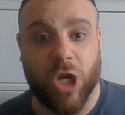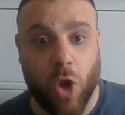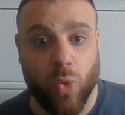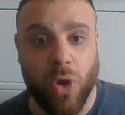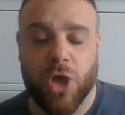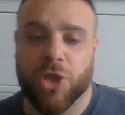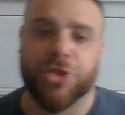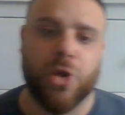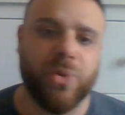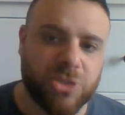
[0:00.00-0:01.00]
low,
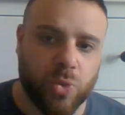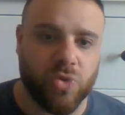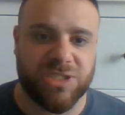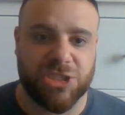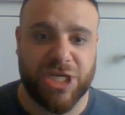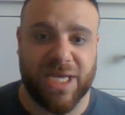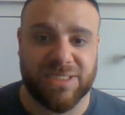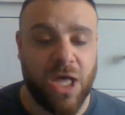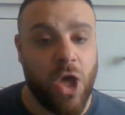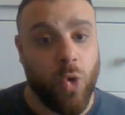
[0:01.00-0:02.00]
throw it towards the chest.